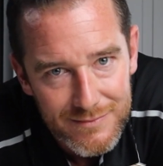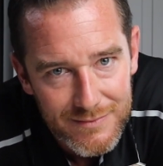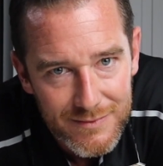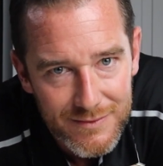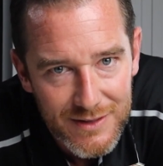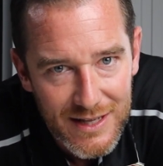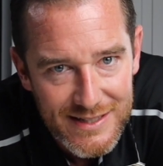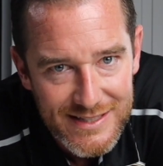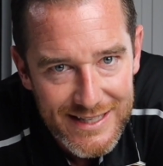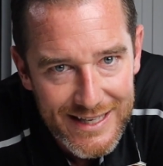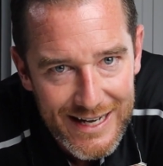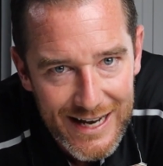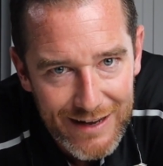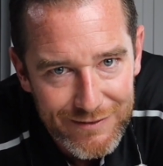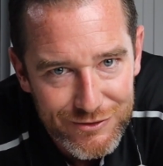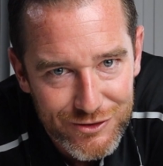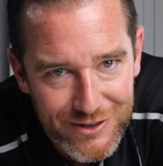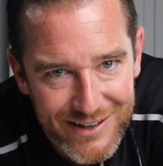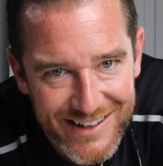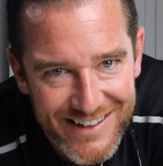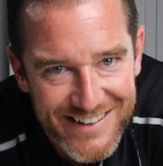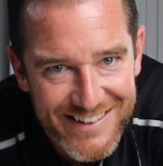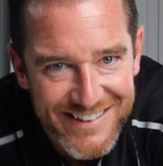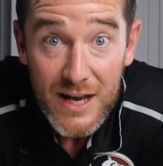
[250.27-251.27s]
Let's get after
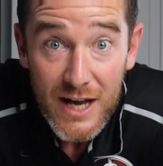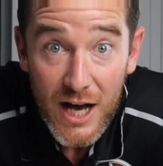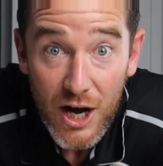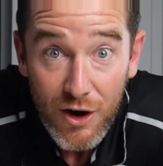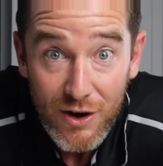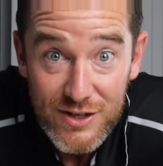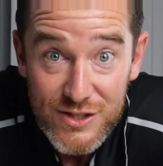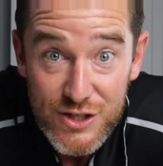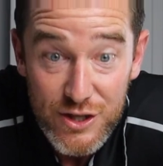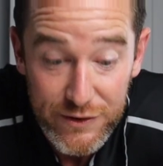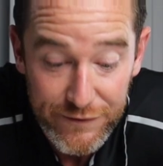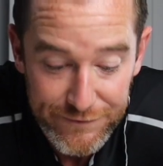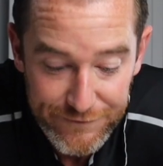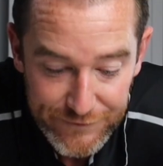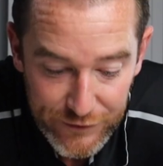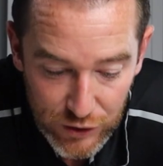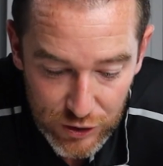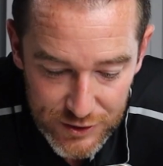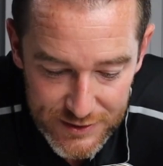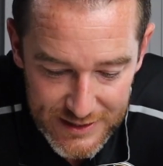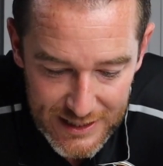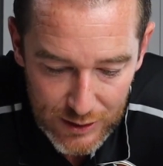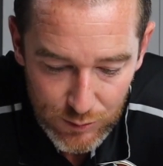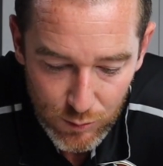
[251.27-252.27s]
it. All right, so the
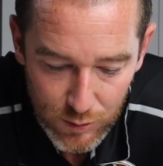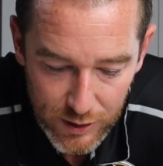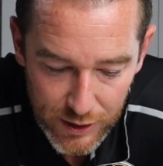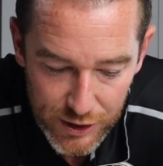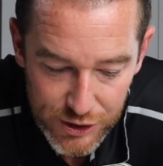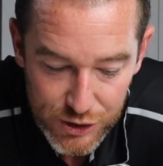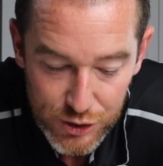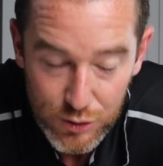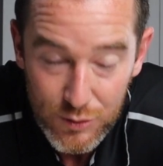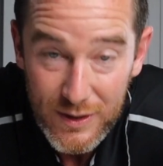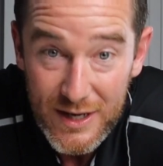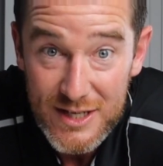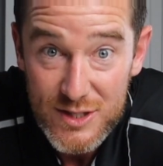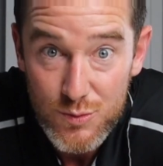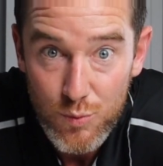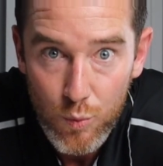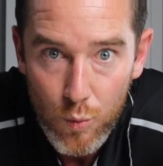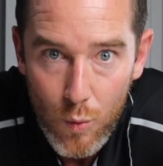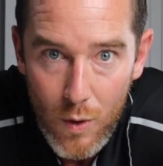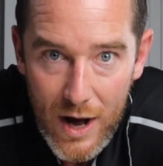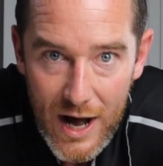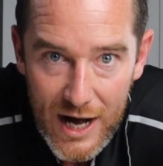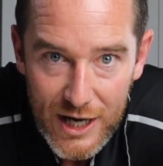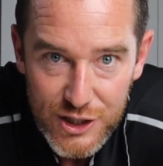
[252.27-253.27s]
first thing we're gonna do is
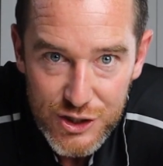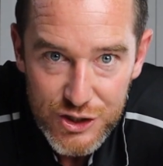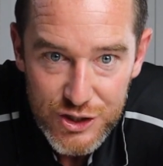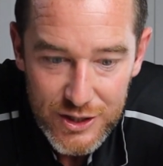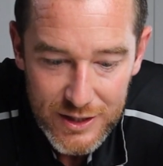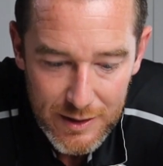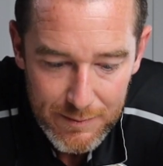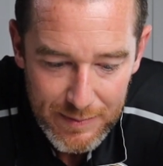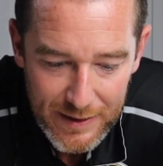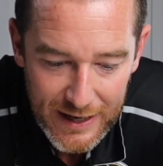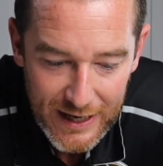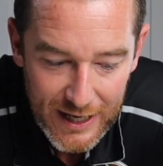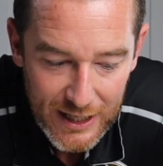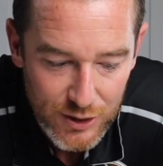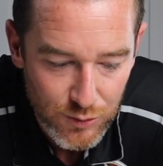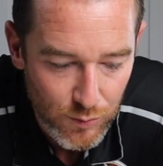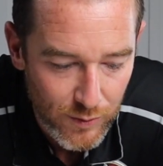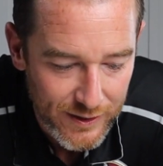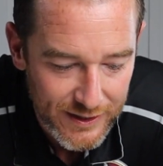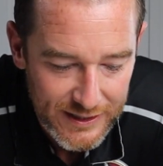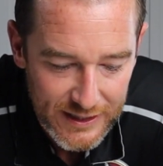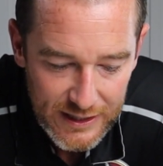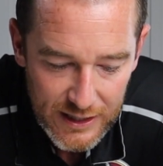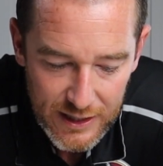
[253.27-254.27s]
wash the pan. You
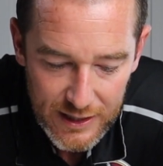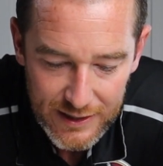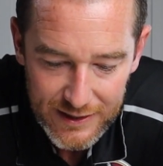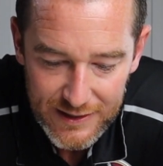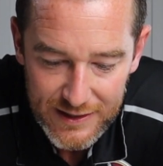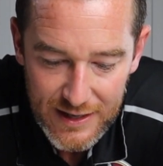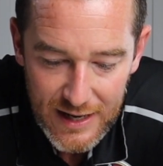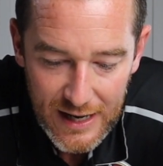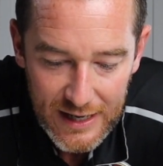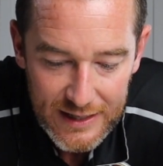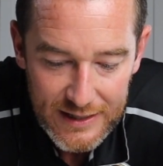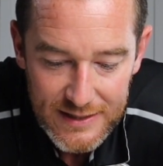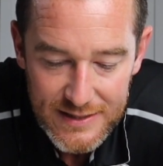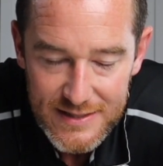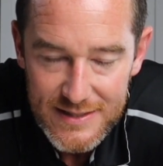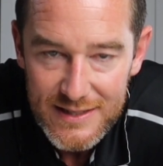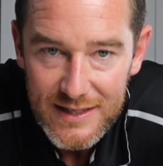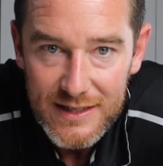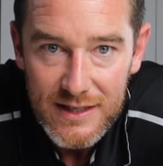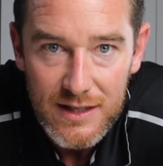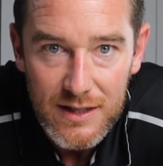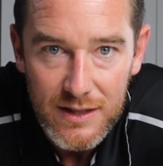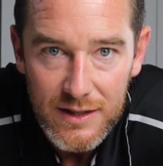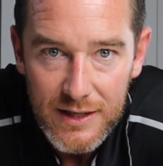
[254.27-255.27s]
wanna get it nice
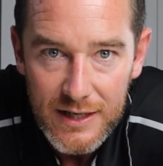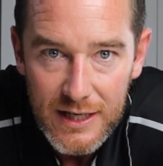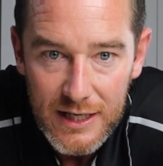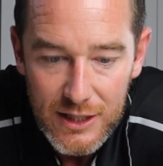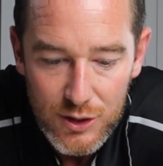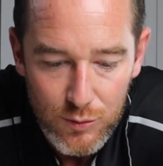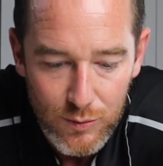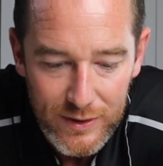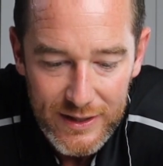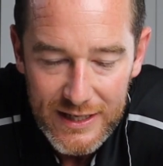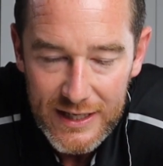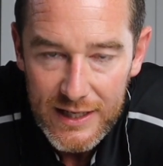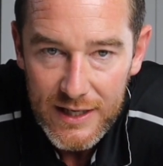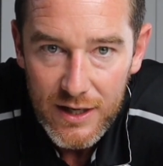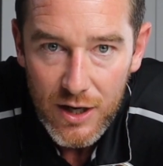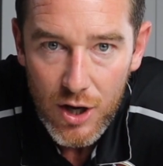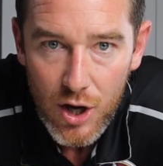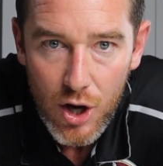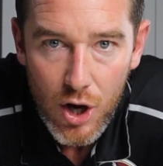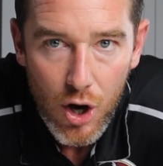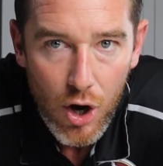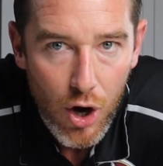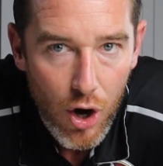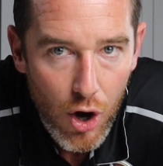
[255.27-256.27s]
and clean. You wanna get
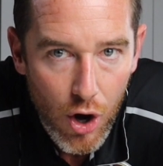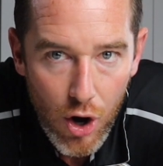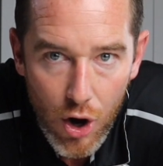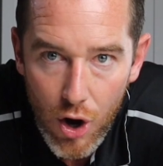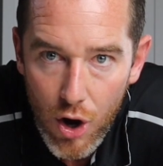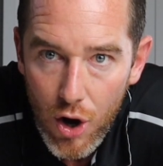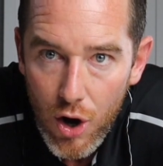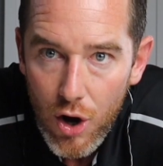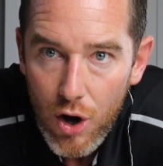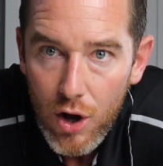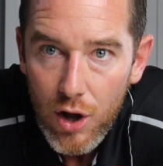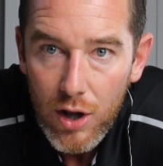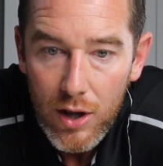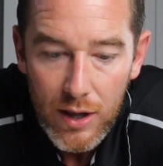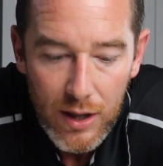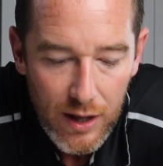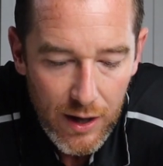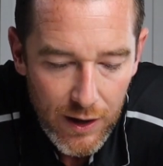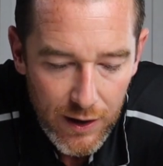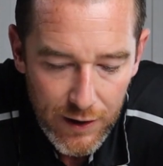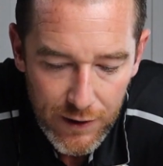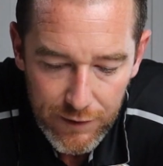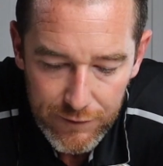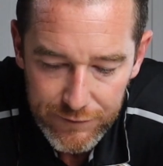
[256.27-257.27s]
all
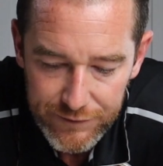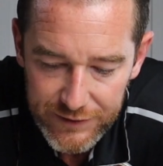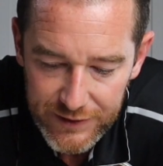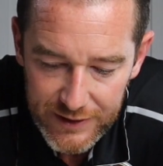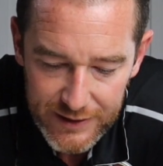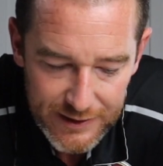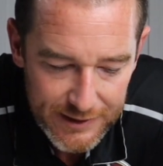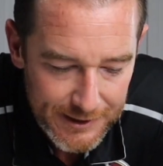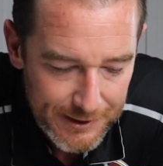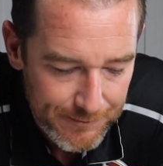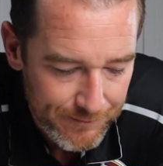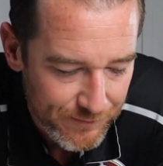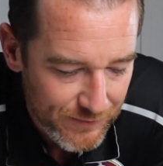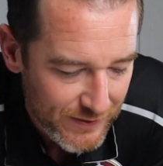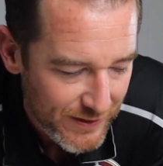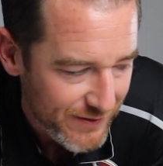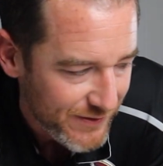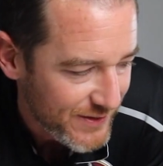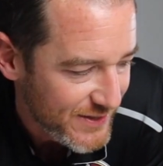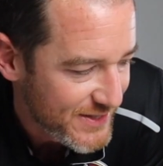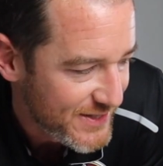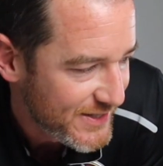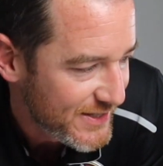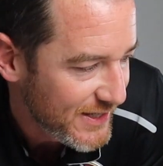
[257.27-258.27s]
of
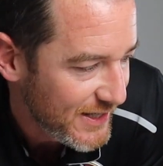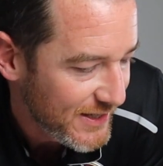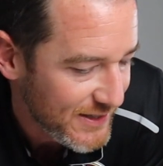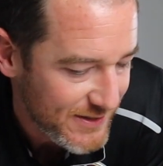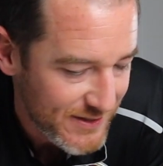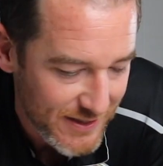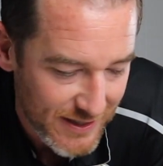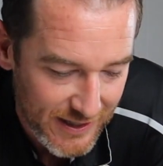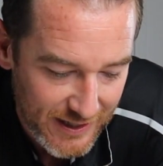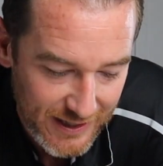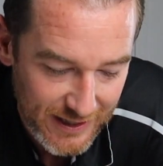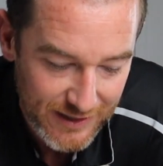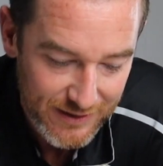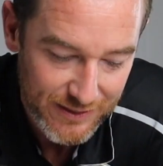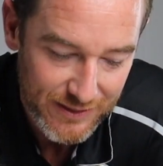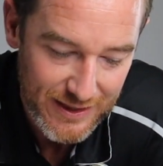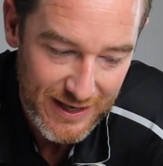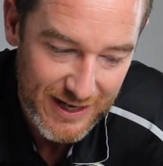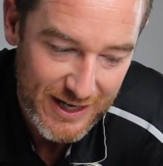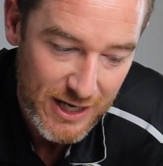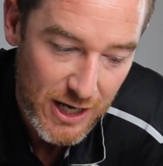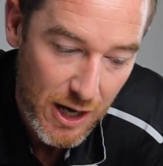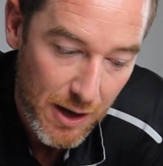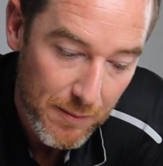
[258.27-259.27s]
the seasoning
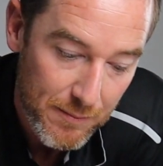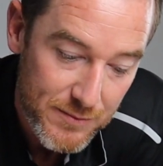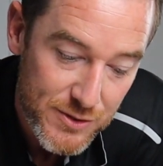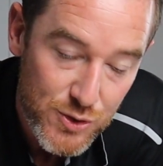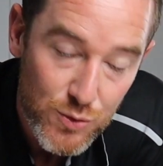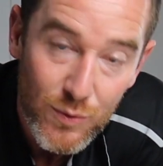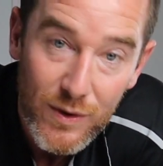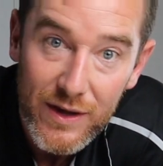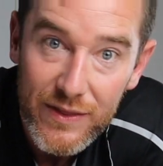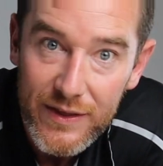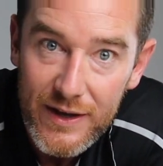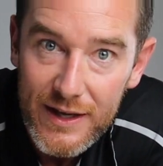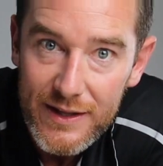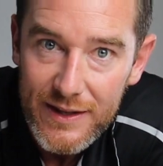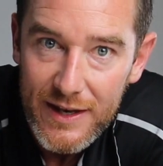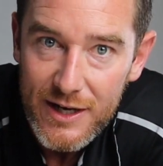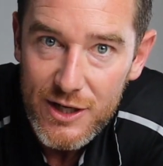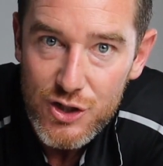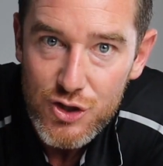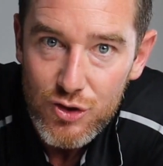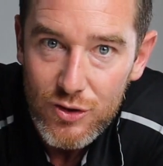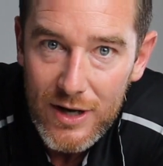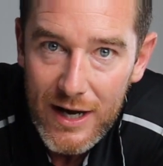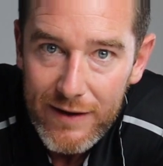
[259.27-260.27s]
that comes with it, that
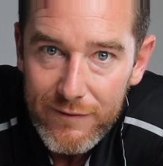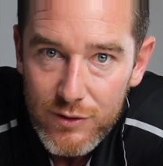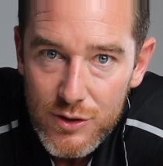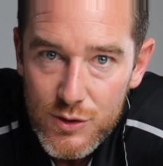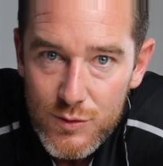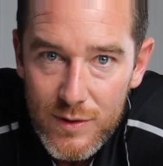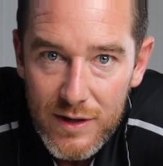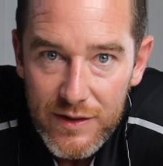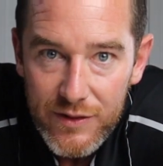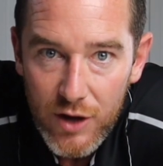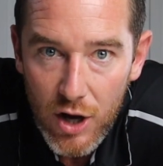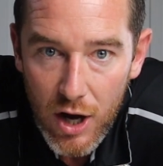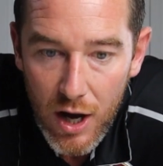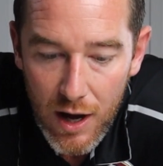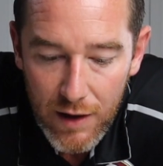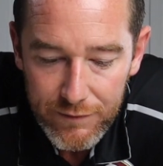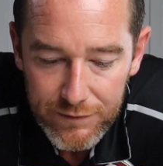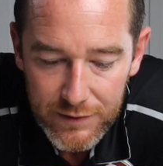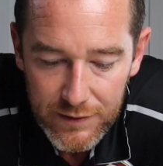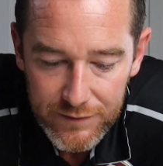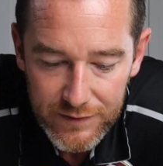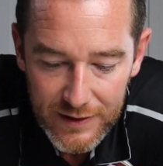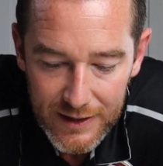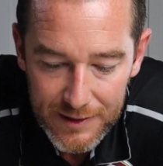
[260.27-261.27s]
it travels with,
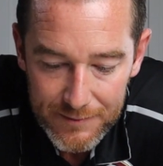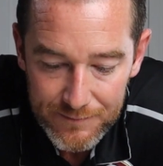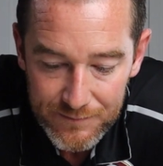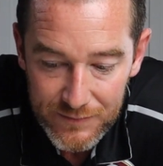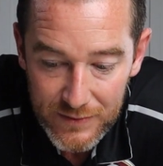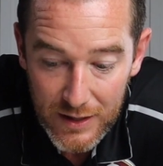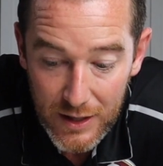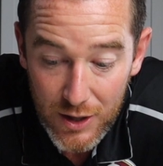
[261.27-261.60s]
off of it.